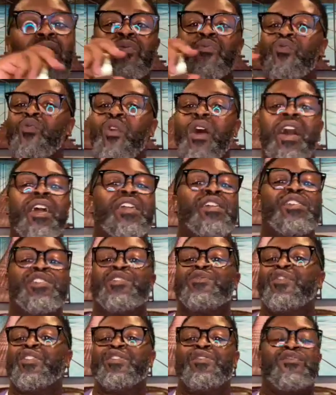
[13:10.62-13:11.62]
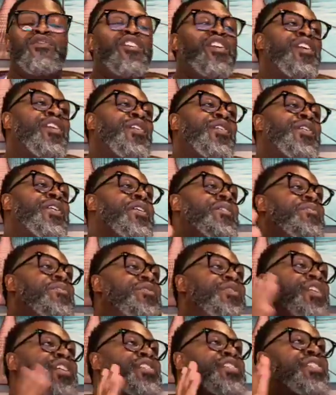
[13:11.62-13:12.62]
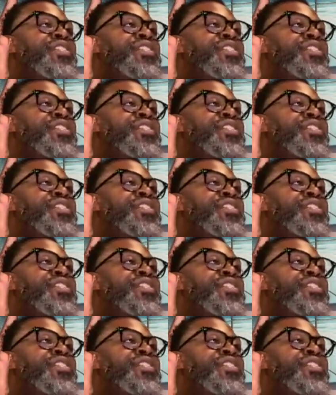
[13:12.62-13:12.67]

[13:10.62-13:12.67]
rocking this for the fall. This